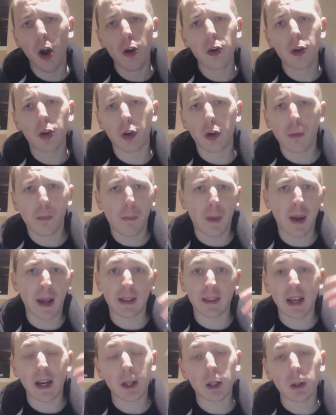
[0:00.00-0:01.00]
Hogan, who
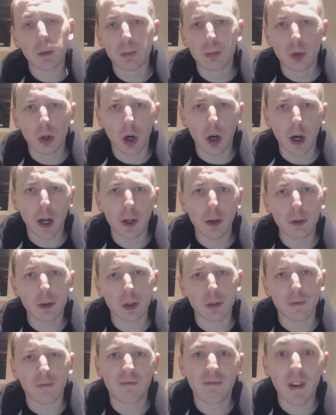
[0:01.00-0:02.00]
picked Daniel Bryan,
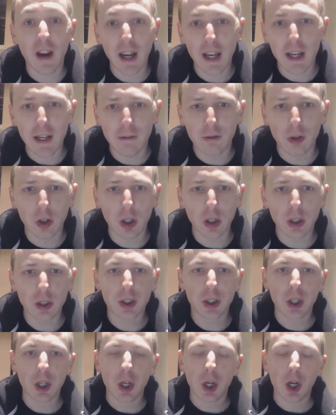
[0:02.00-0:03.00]
who's a
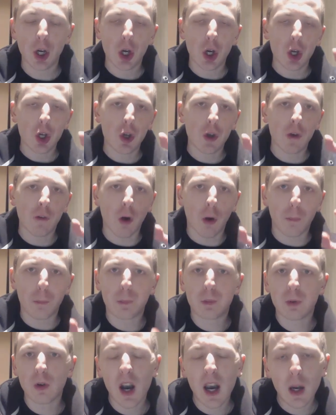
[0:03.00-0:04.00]
favourite. You've
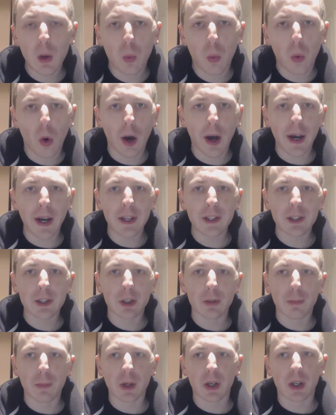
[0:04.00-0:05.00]
got Bray Wyatt
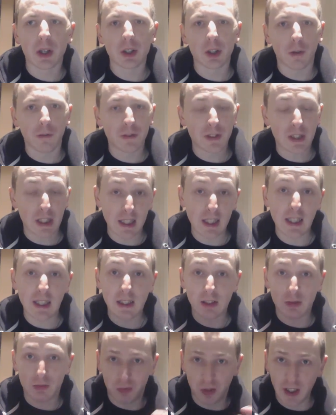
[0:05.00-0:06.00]
because obviously
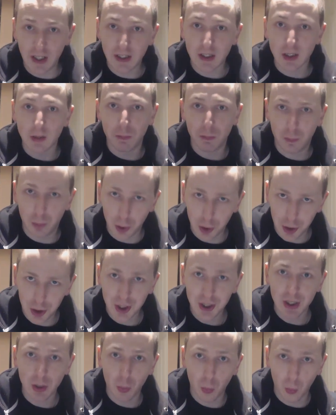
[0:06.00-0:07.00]
his recent
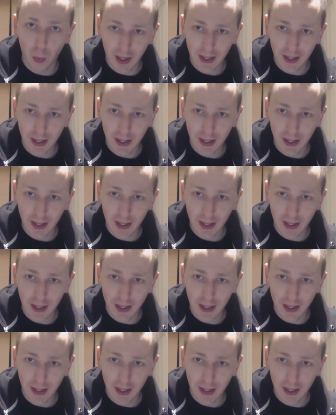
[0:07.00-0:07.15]
pushes